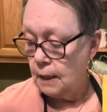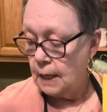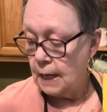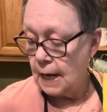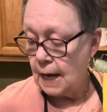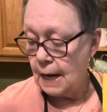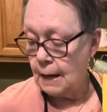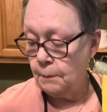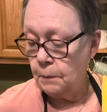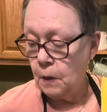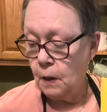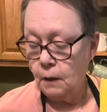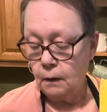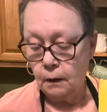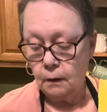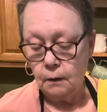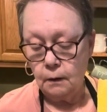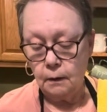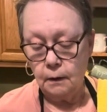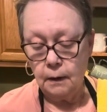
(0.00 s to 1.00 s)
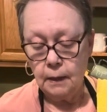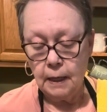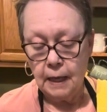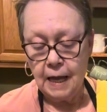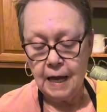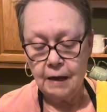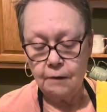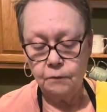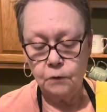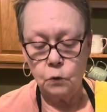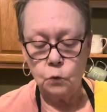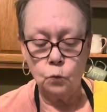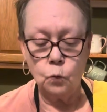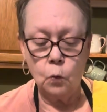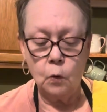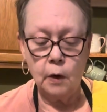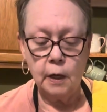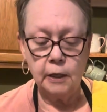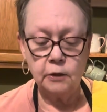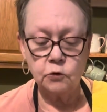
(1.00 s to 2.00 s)
I'm not going to have you
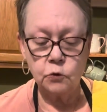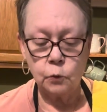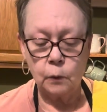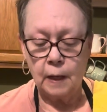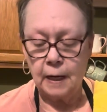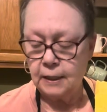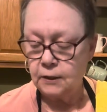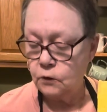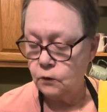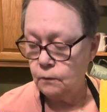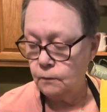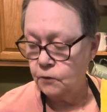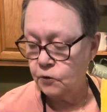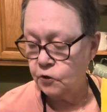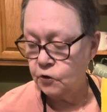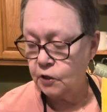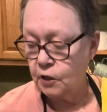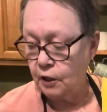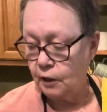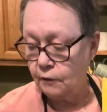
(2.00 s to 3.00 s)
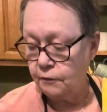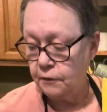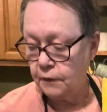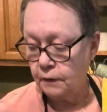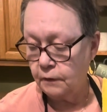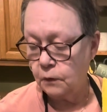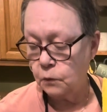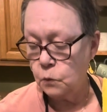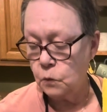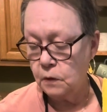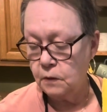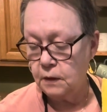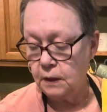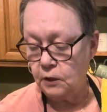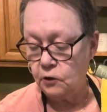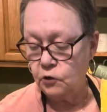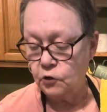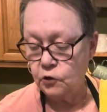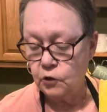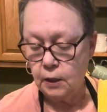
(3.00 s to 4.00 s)
watch while I stuff every one of
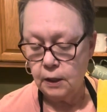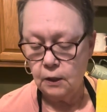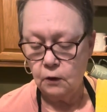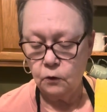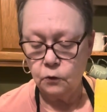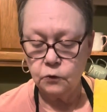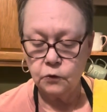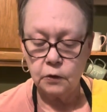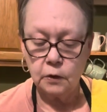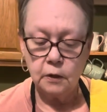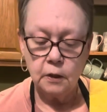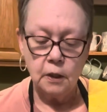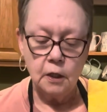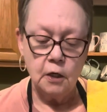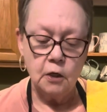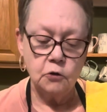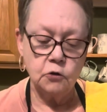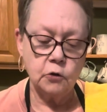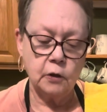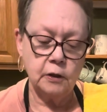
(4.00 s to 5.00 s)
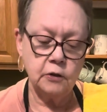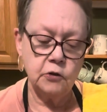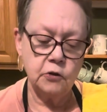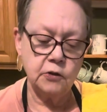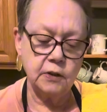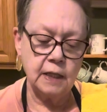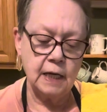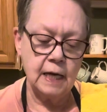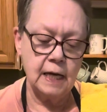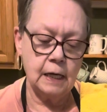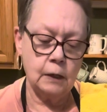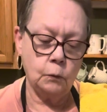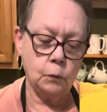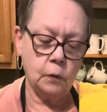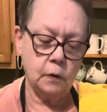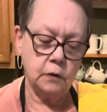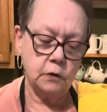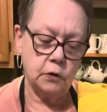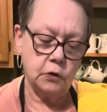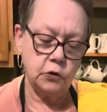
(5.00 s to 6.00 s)
these shells. So I just kind of
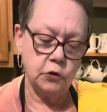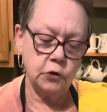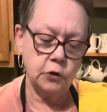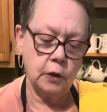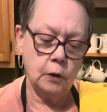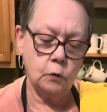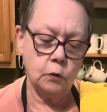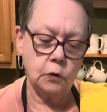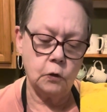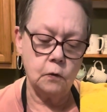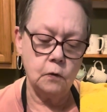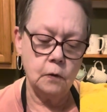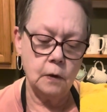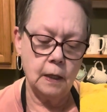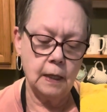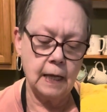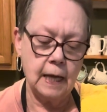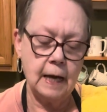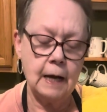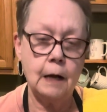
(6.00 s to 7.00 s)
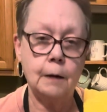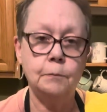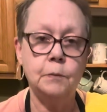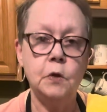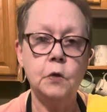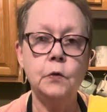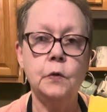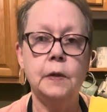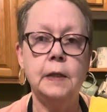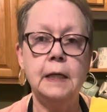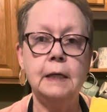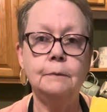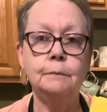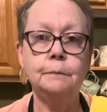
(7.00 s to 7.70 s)
wanted to show you how I'm doing it.